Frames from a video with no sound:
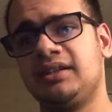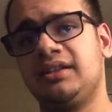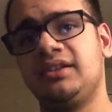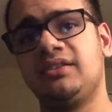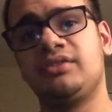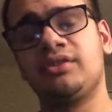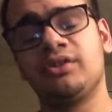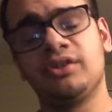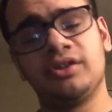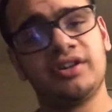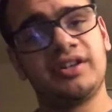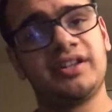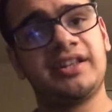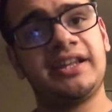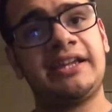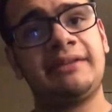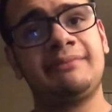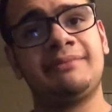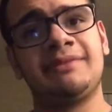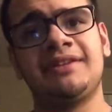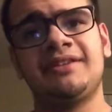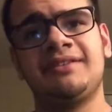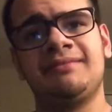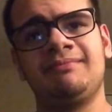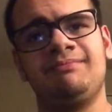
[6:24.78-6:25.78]
the third
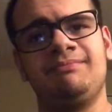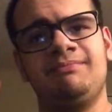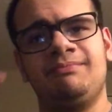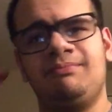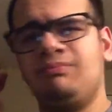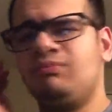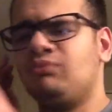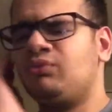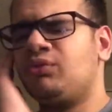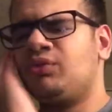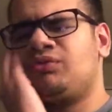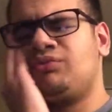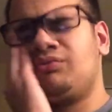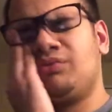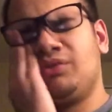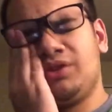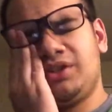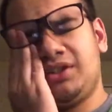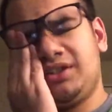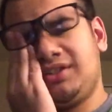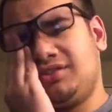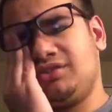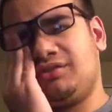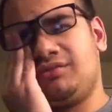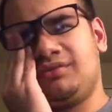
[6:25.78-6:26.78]
game, I
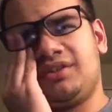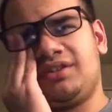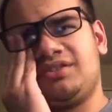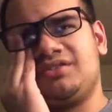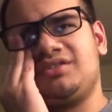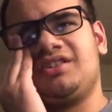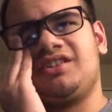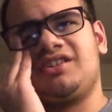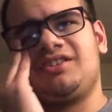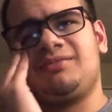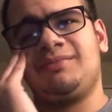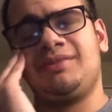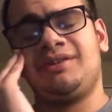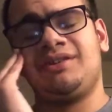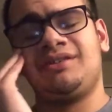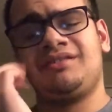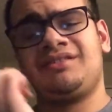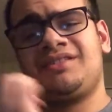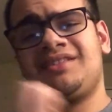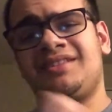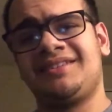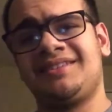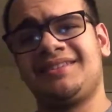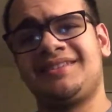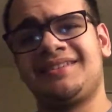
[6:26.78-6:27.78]
really don't want to talk
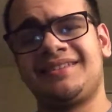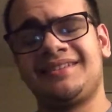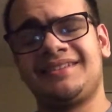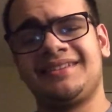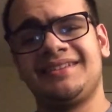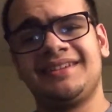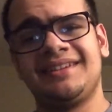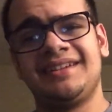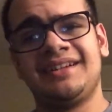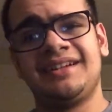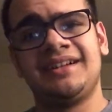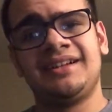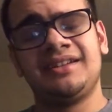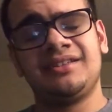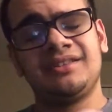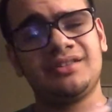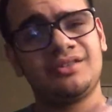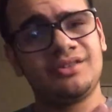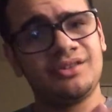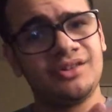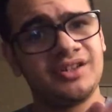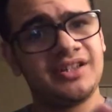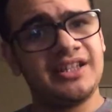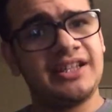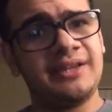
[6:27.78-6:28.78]
about. The
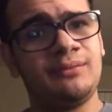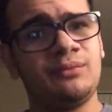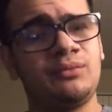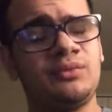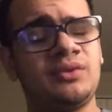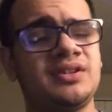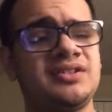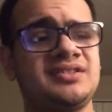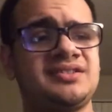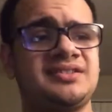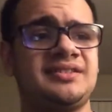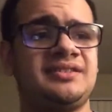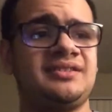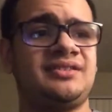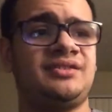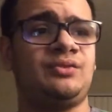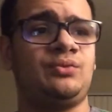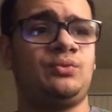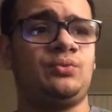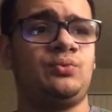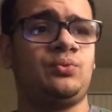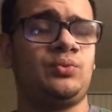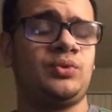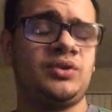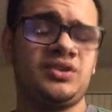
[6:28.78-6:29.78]
third game wasn't
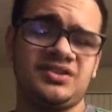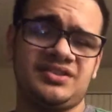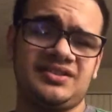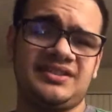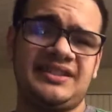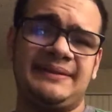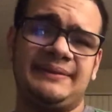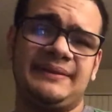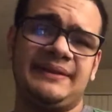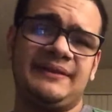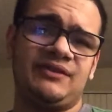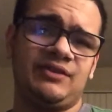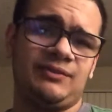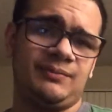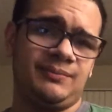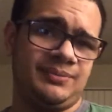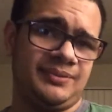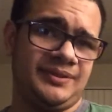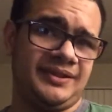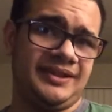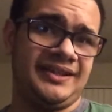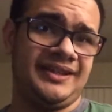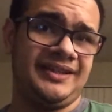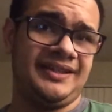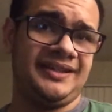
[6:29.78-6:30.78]
the worst game I ever
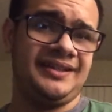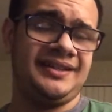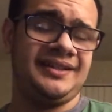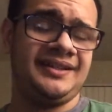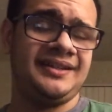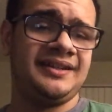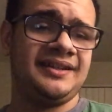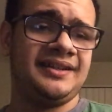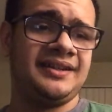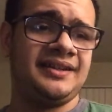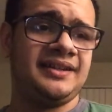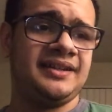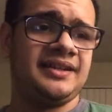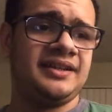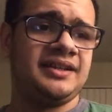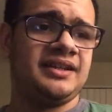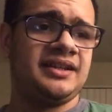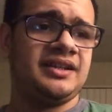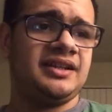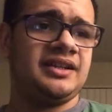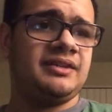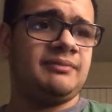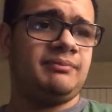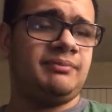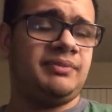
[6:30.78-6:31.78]
played,
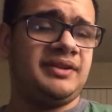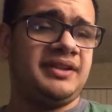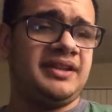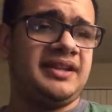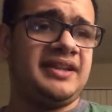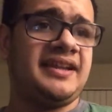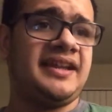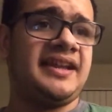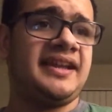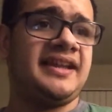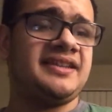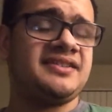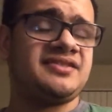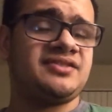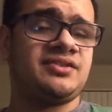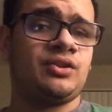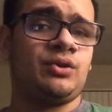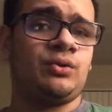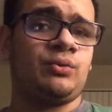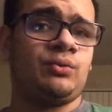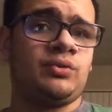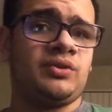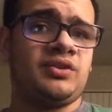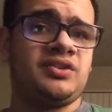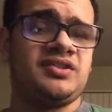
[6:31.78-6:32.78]
but it is
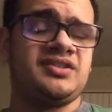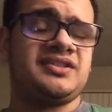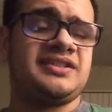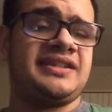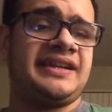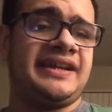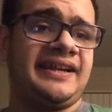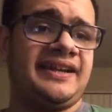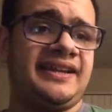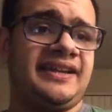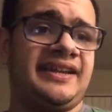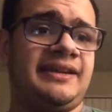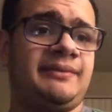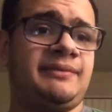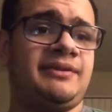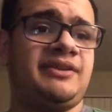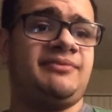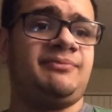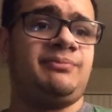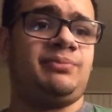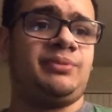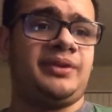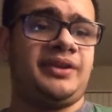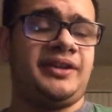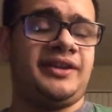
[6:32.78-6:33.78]
the worst tag game
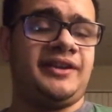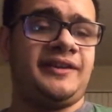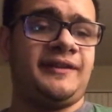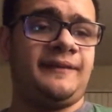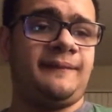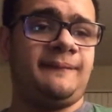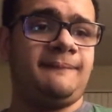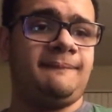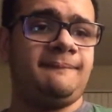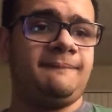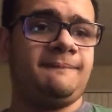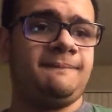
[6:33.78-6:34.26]
I've played.